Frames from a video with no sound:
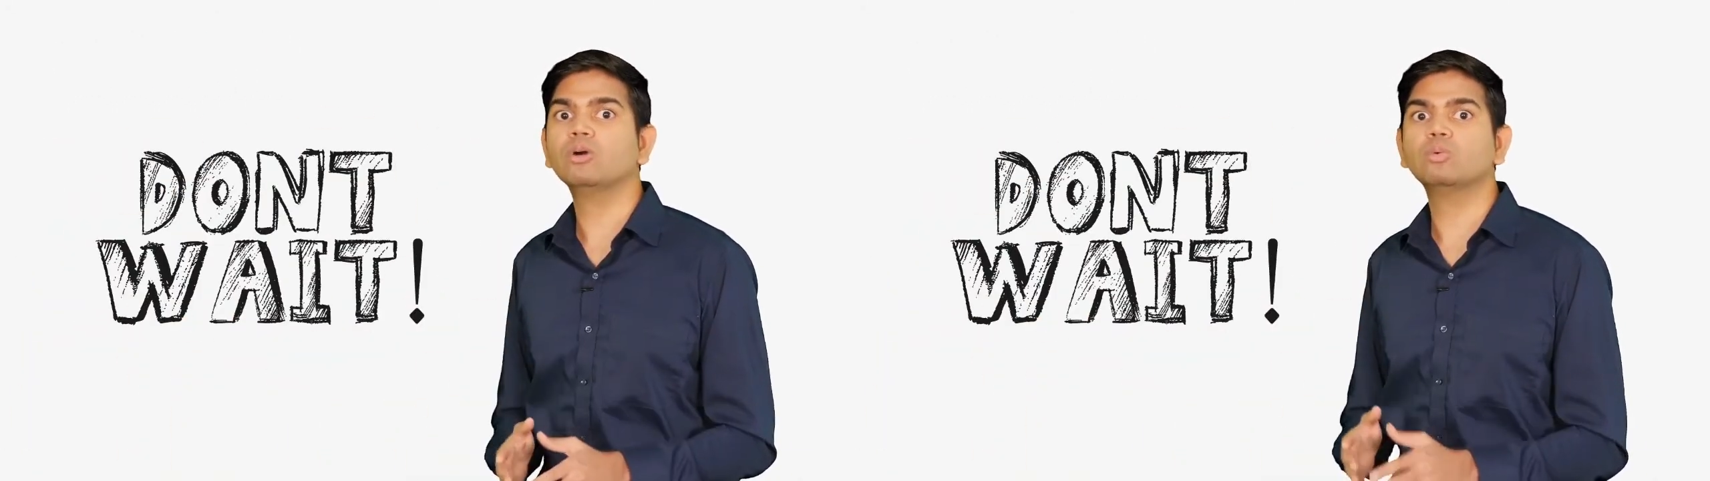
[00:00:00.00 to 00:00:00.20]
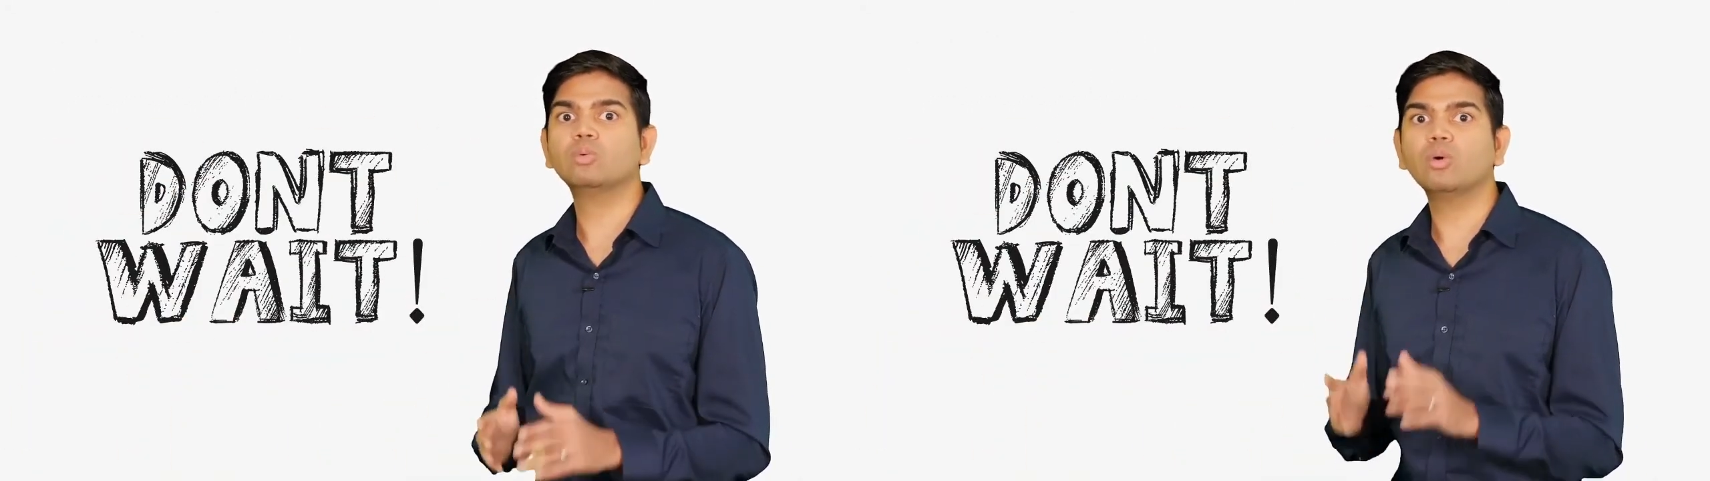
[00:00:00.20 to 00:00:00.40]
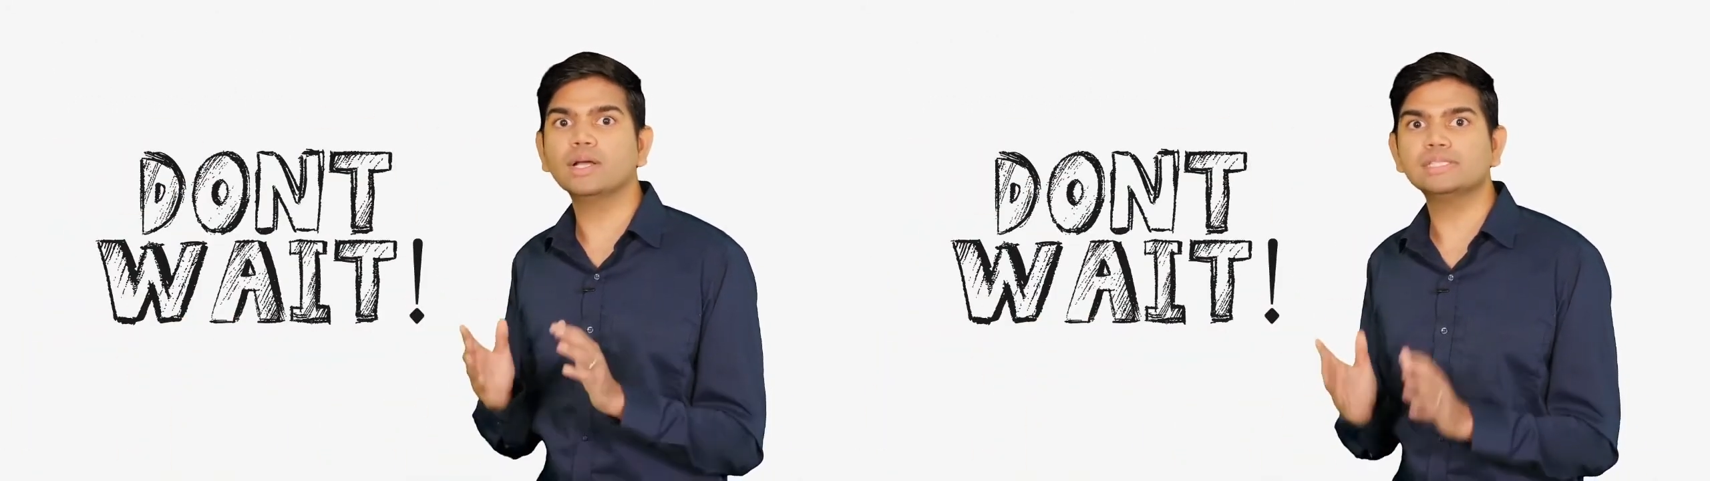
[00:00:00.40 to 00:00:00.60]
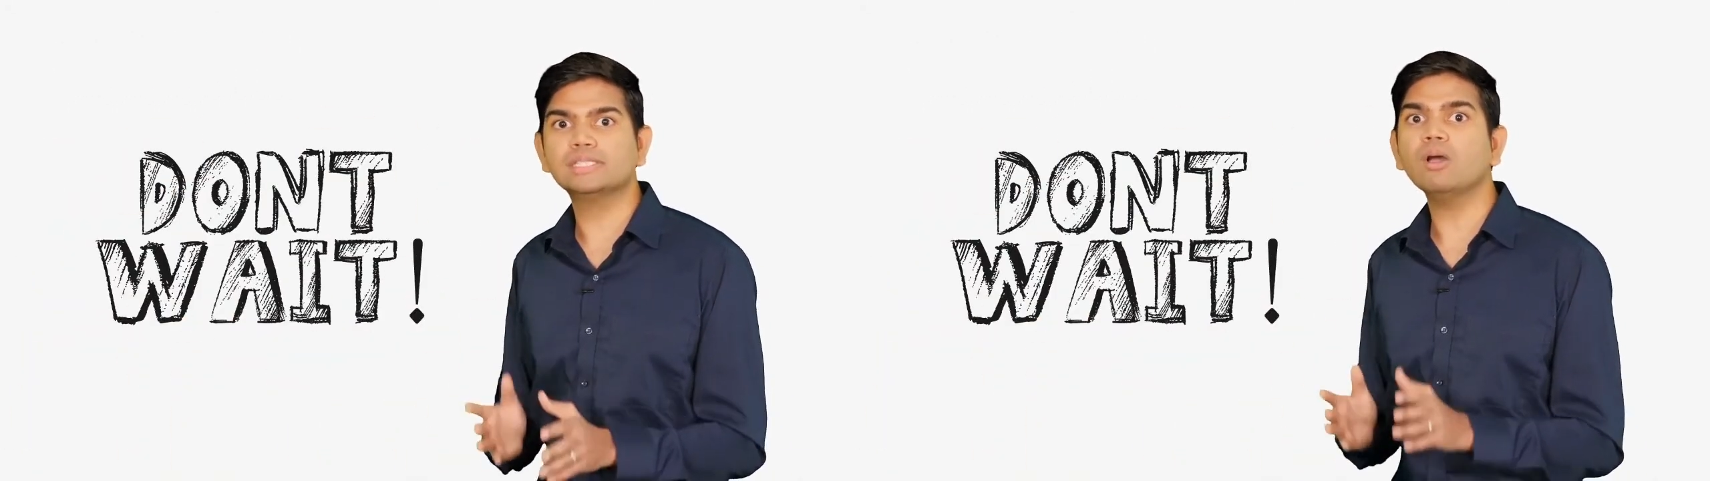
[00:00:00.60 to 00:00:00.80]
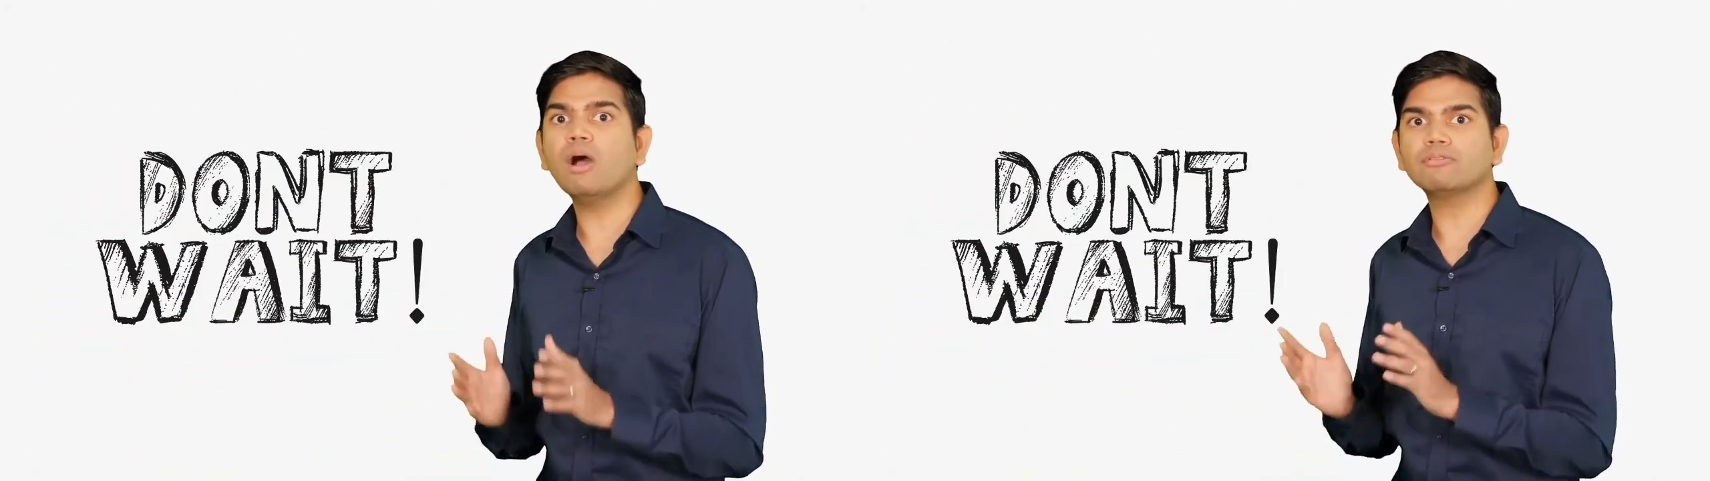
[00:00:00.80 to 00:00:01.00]
Once
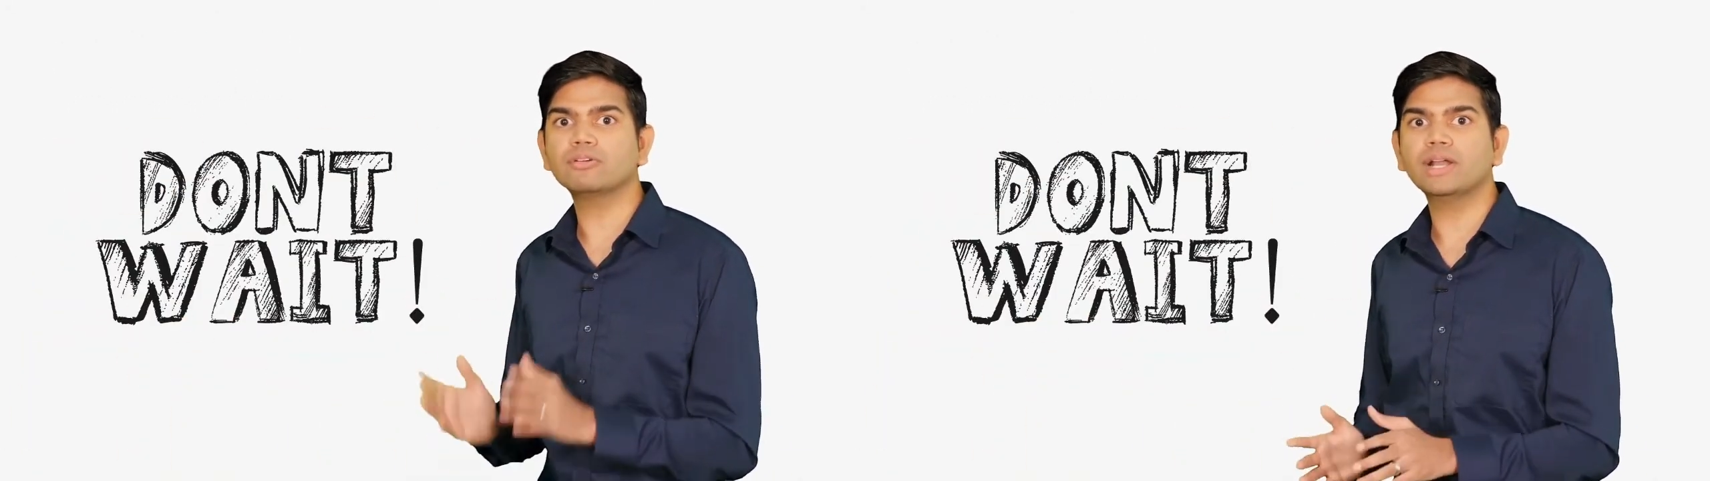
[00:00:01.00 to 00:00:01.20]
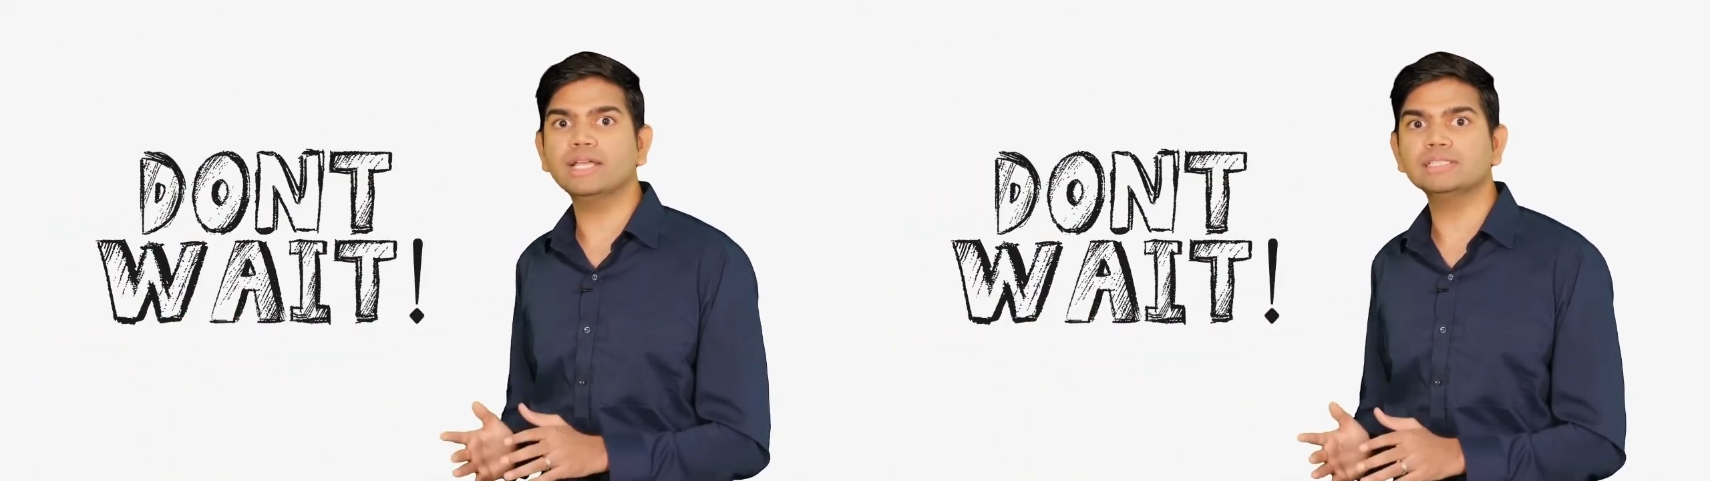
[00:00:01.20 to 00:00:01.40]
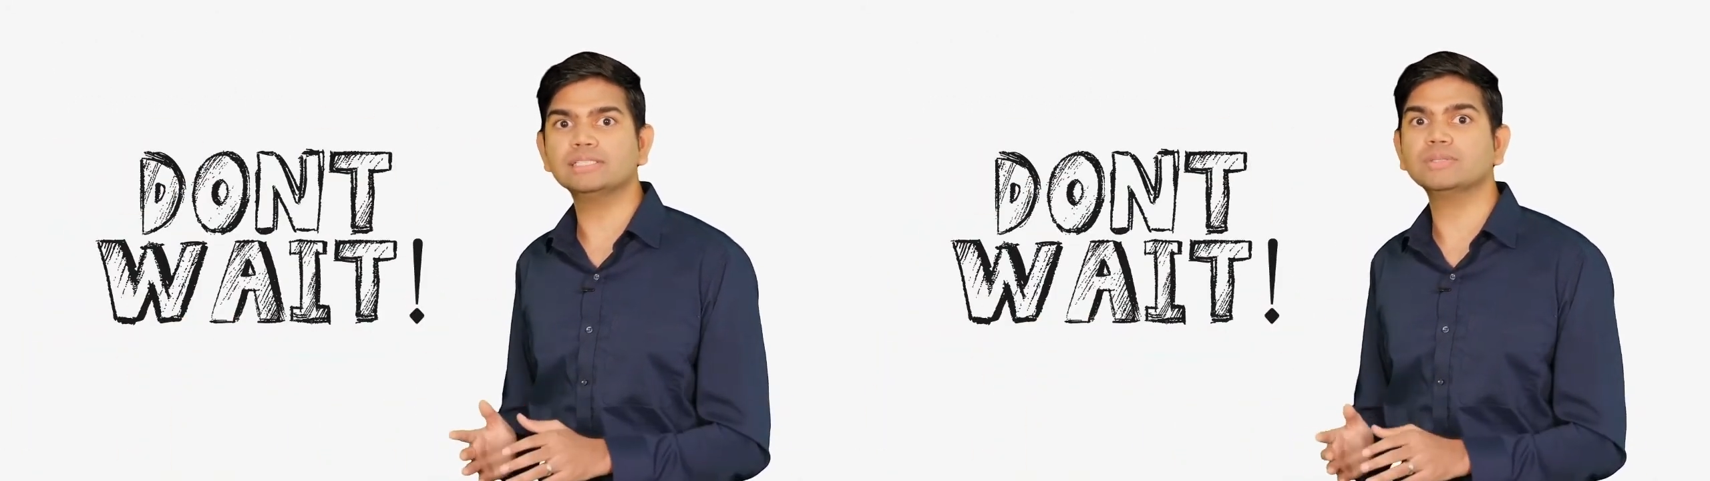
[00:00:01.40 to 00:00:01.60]
the offer ends,